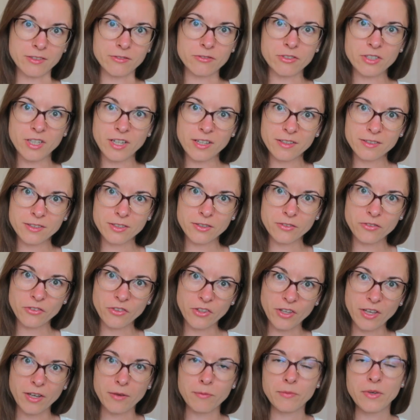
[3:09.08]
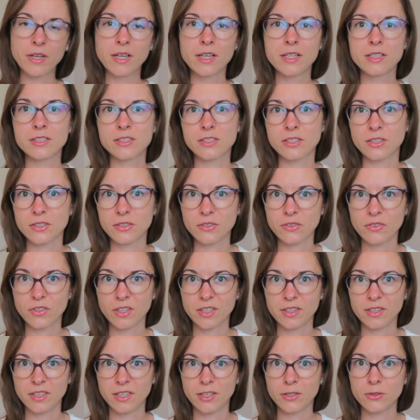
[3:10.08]
in front of them so
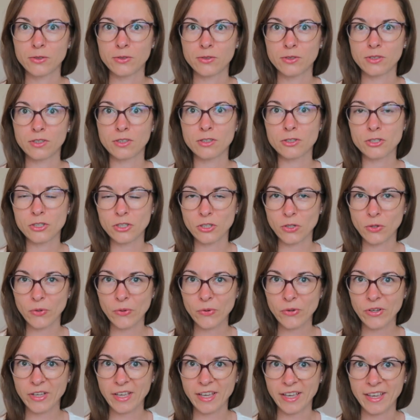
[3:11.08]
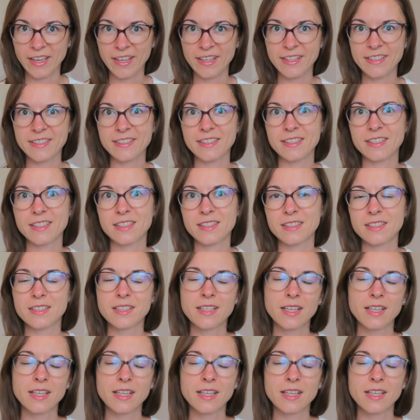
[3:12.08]
that they could showcase it,